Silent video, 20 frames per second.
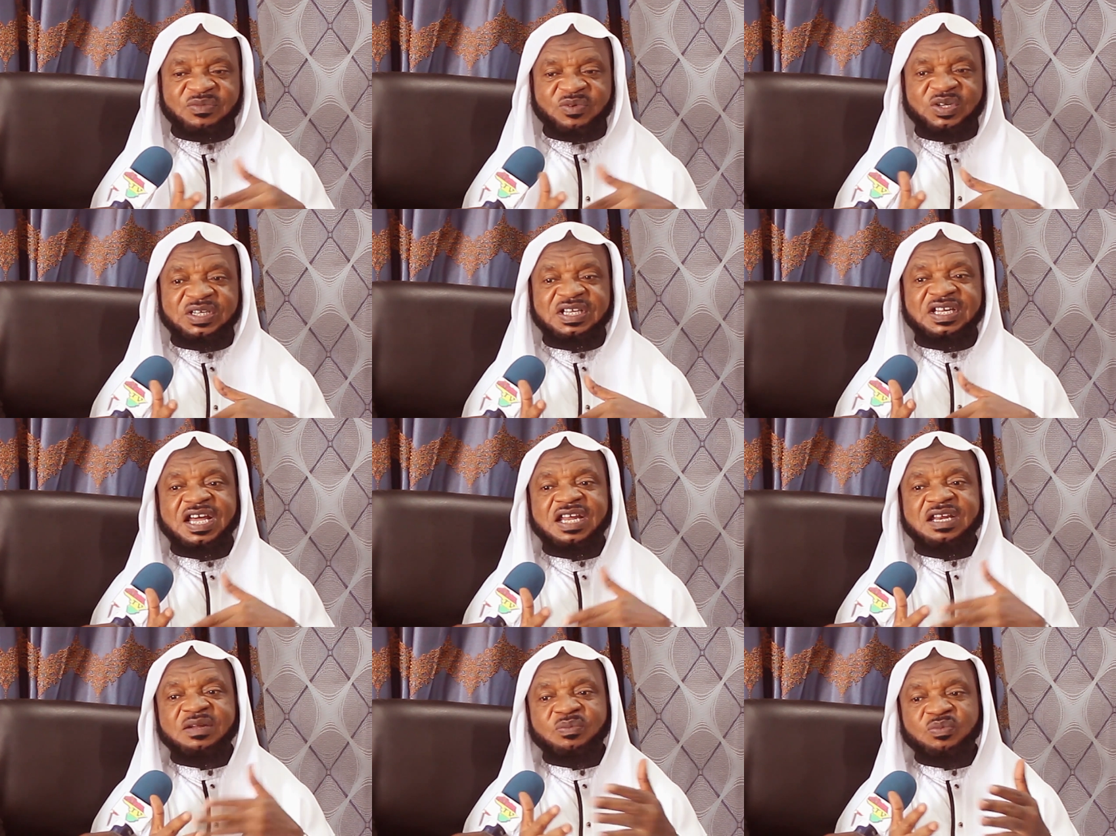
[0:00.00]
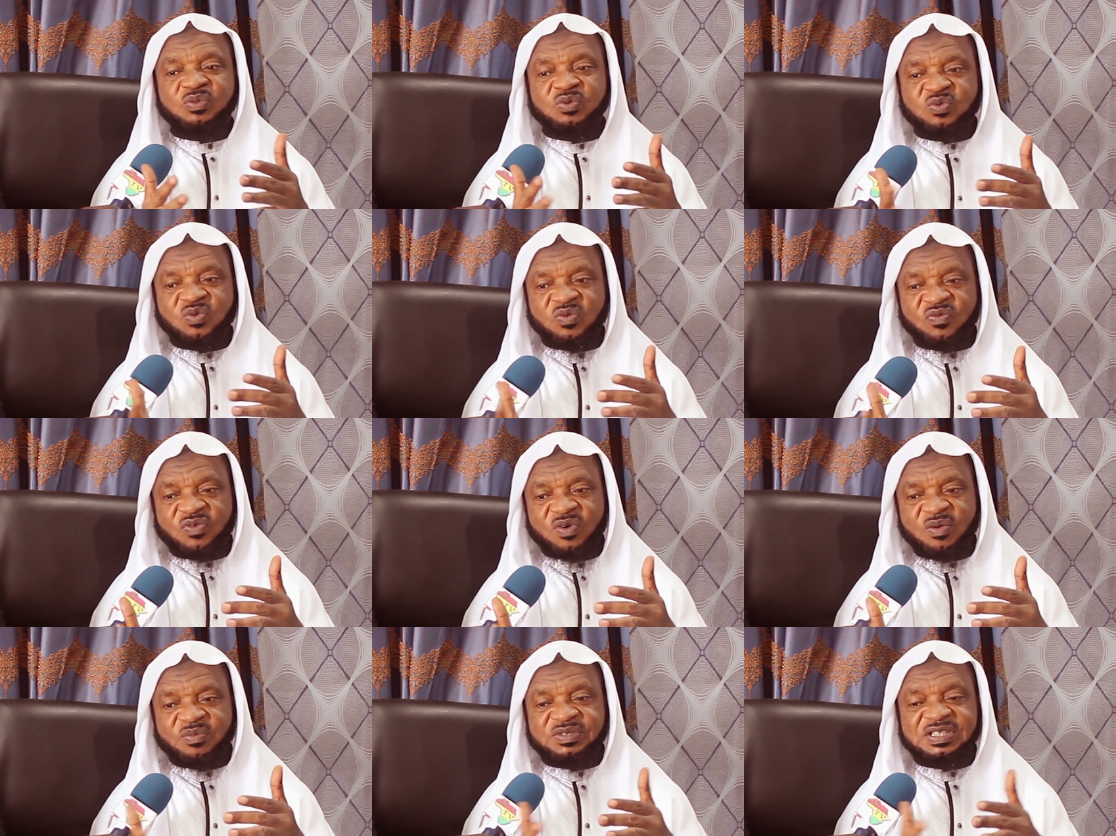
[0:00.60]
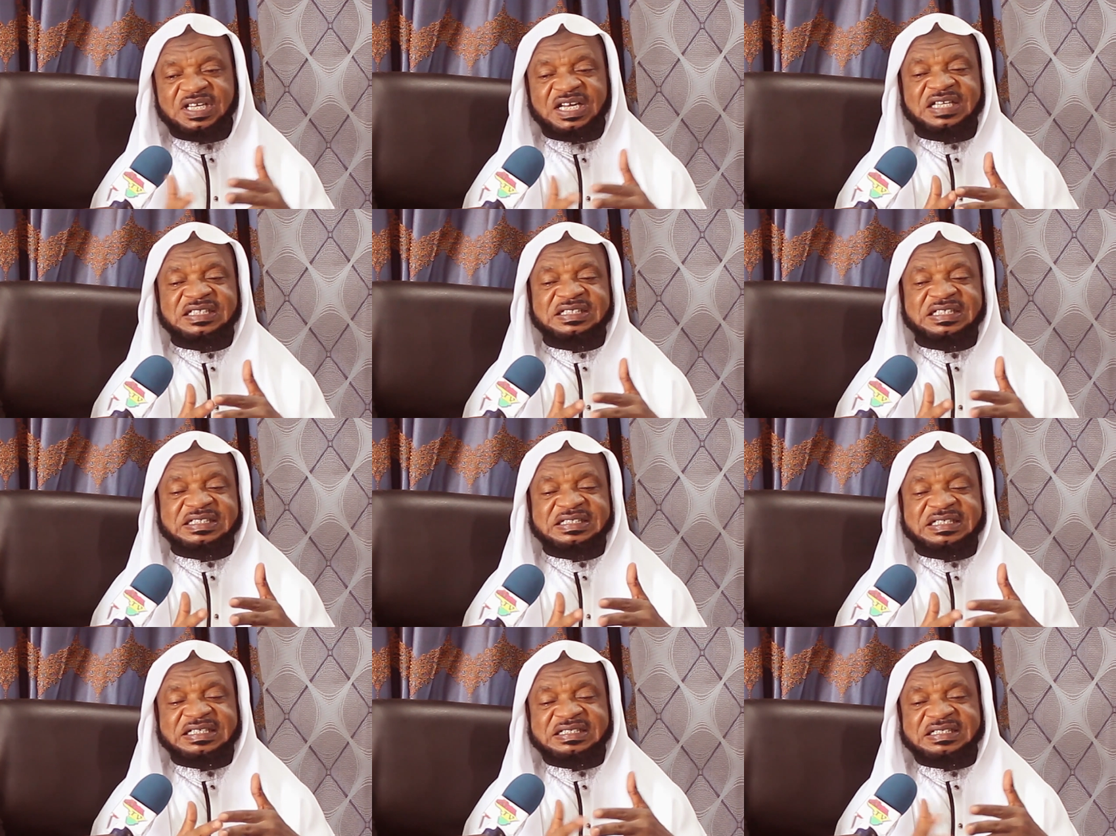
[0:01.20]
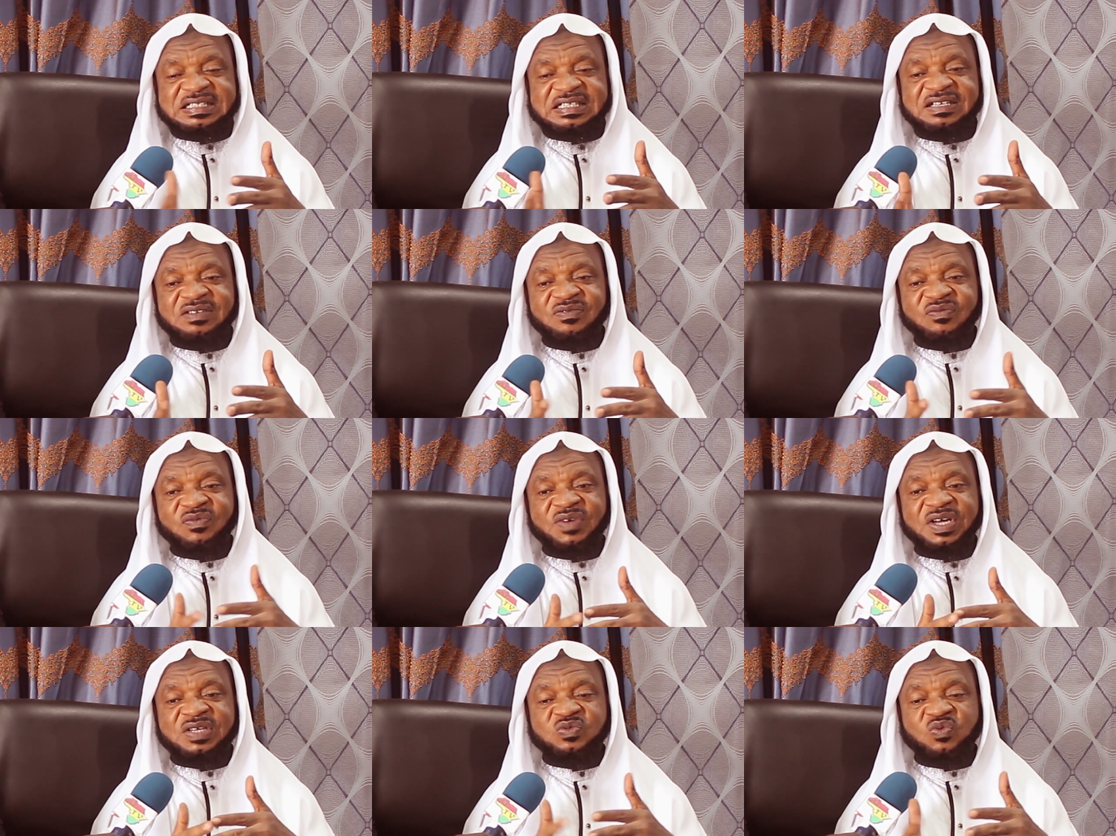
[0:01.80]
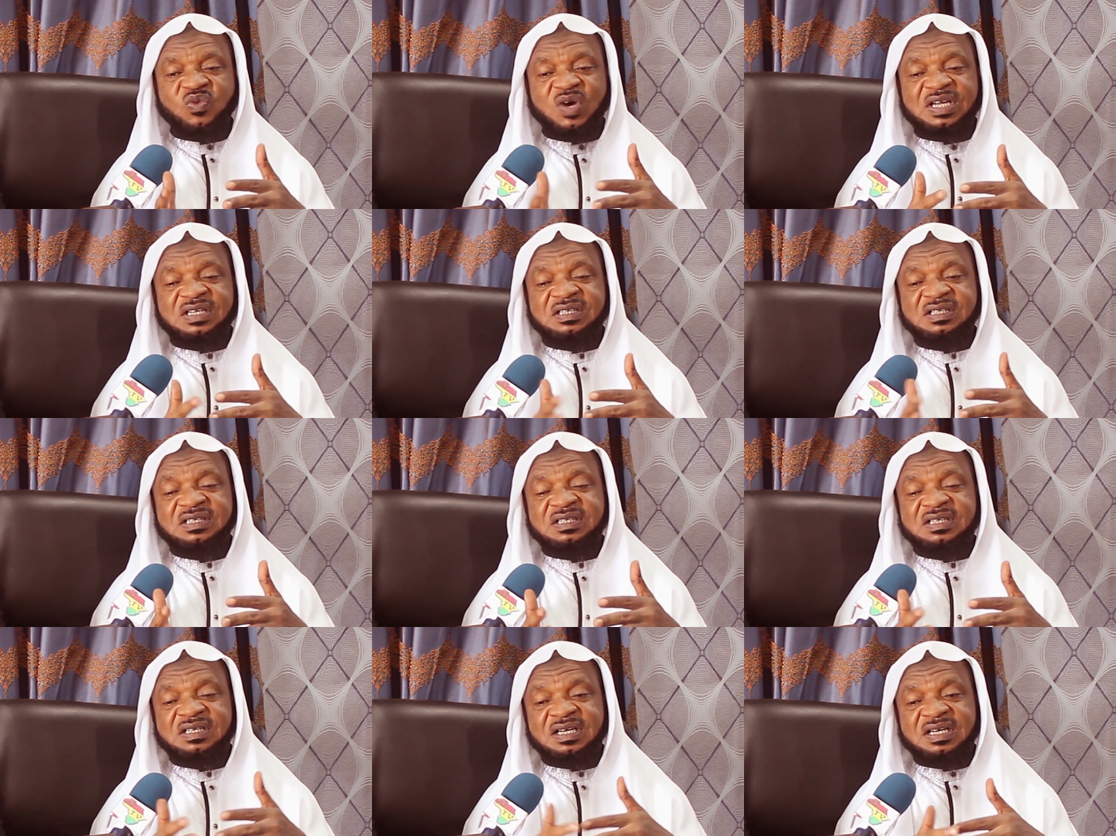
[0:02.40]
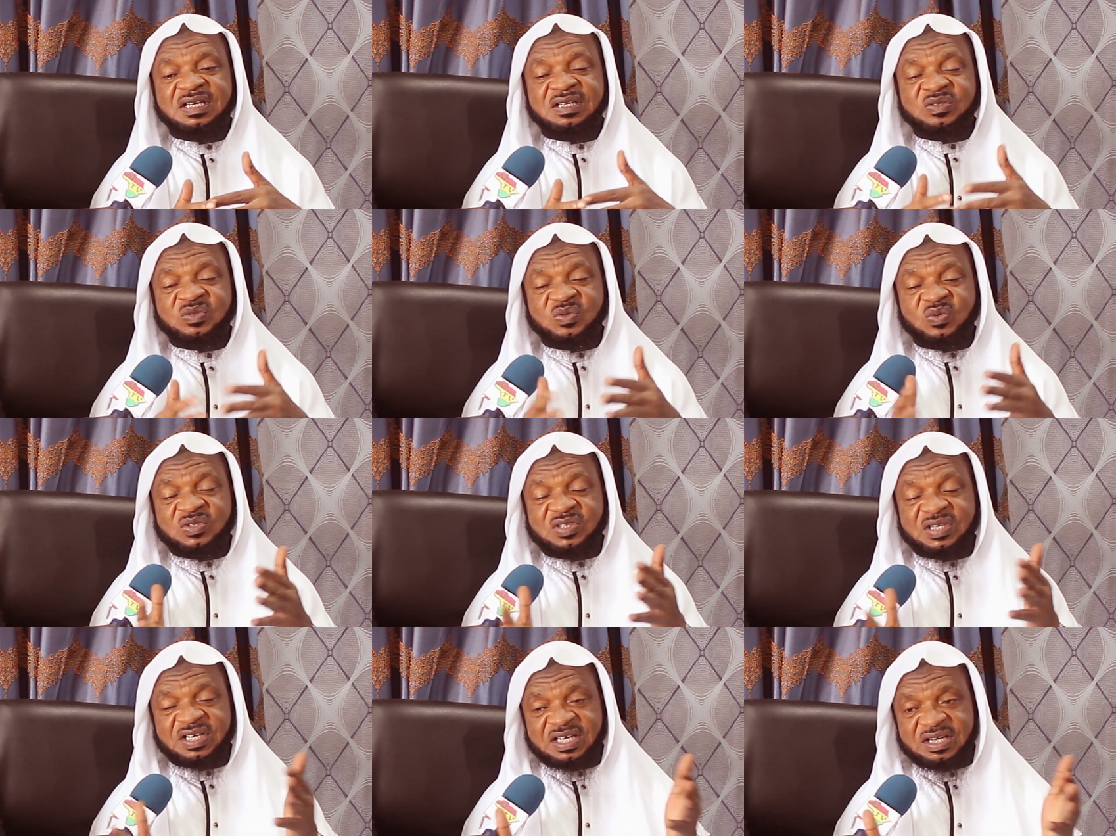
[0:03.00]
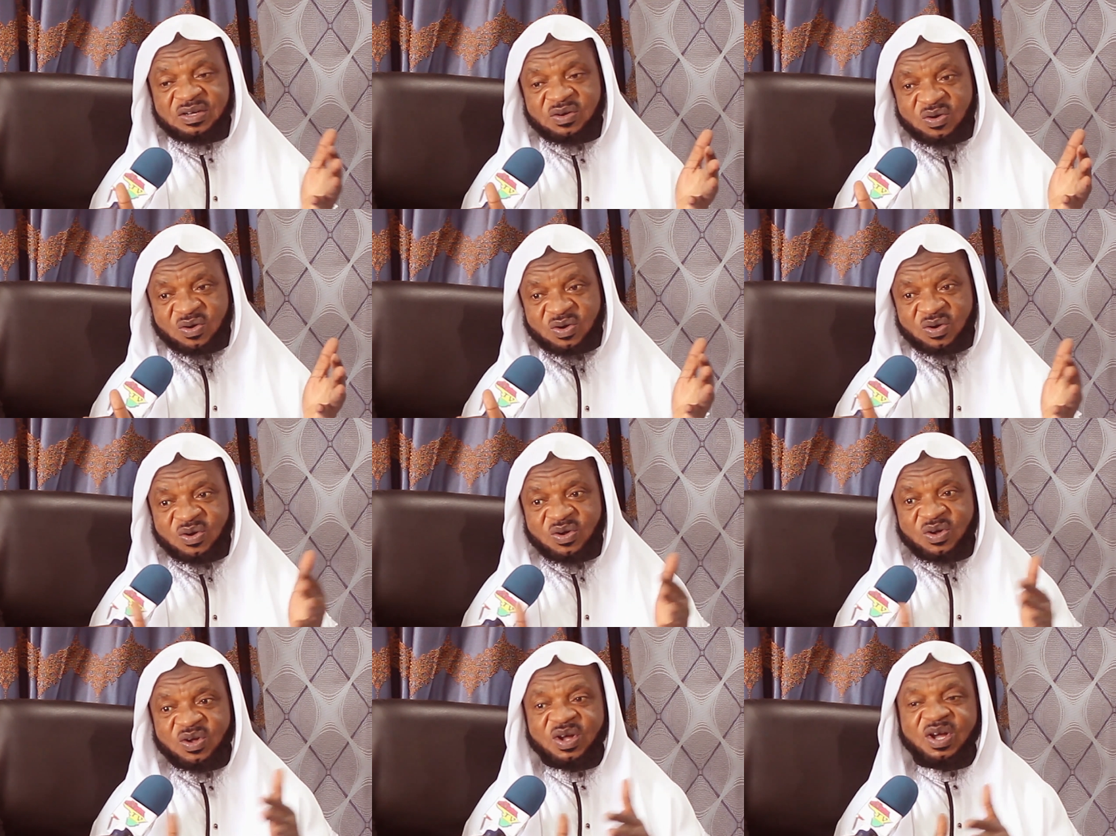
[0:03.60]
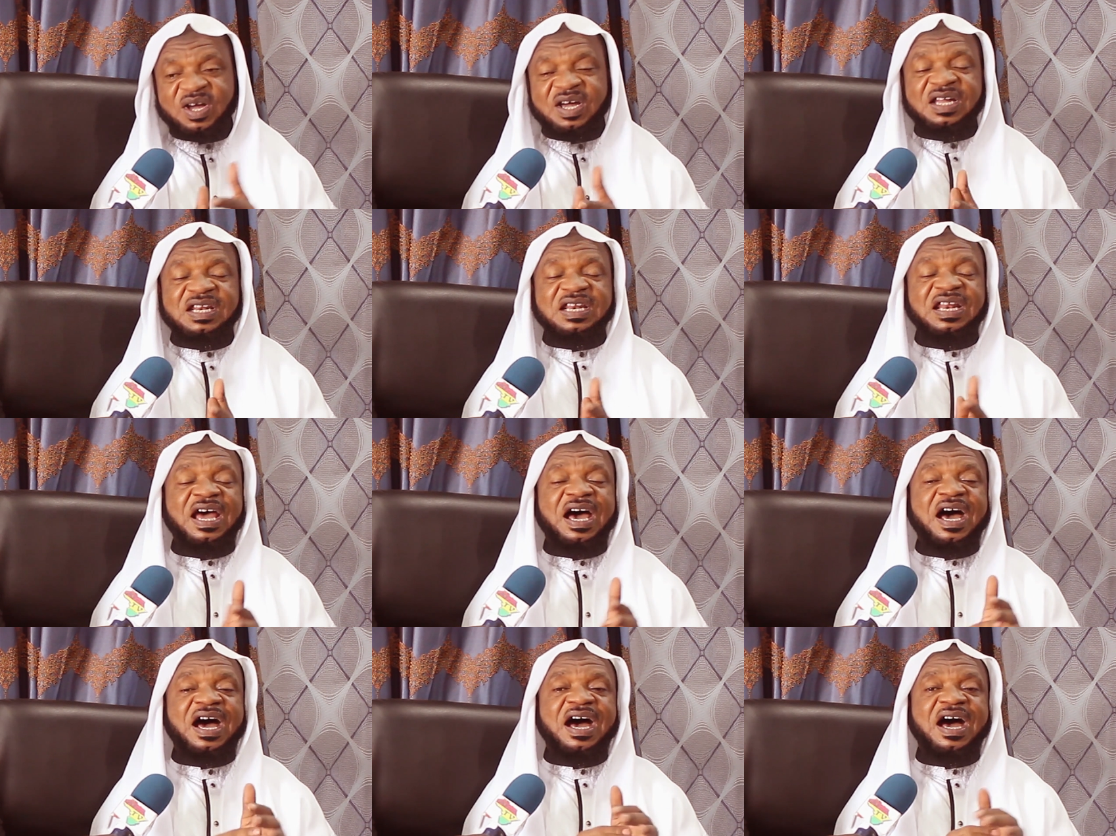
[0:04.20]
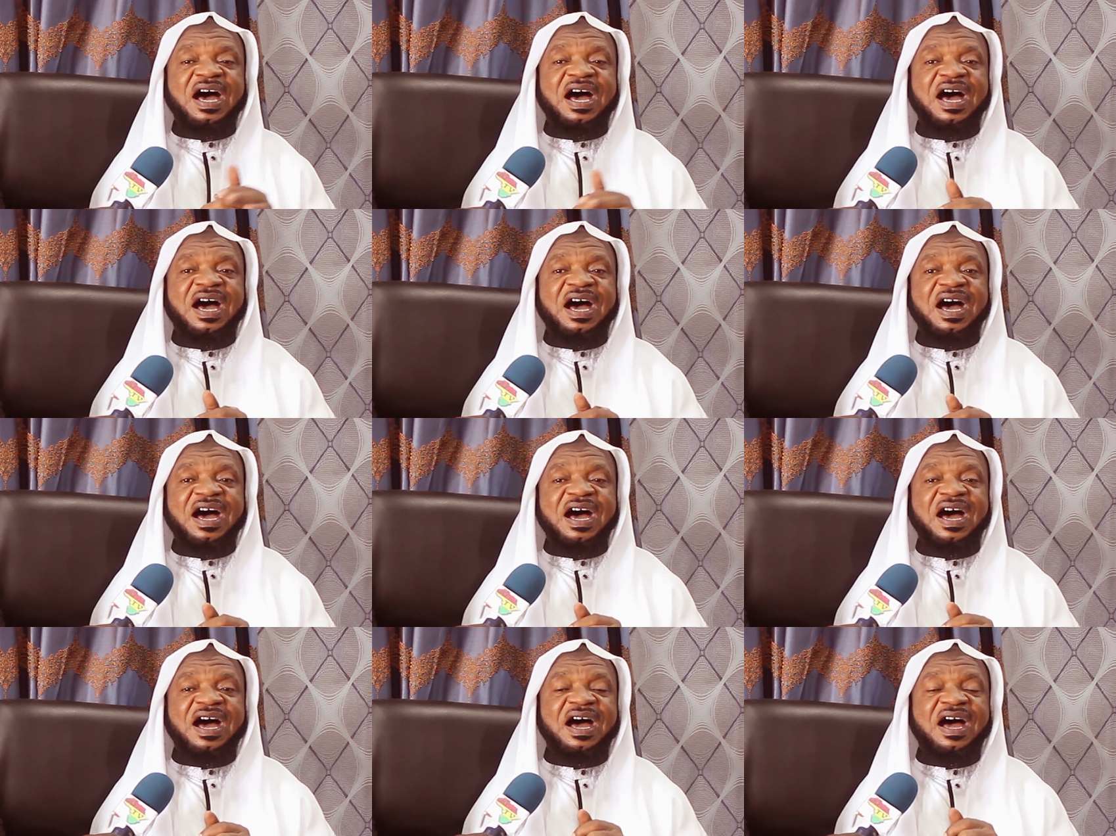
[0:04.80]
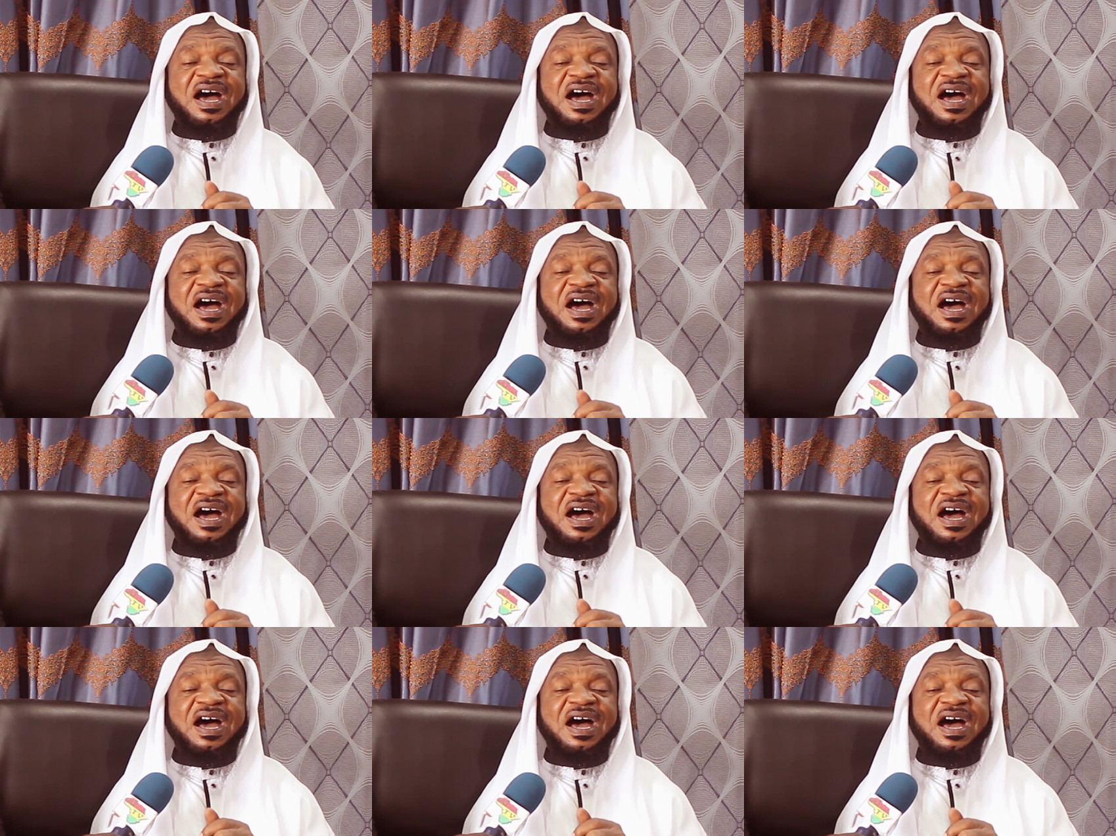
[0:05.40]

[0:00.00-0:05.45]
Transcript: We didn't put to from Genesis sixteen verse one to three. Ho na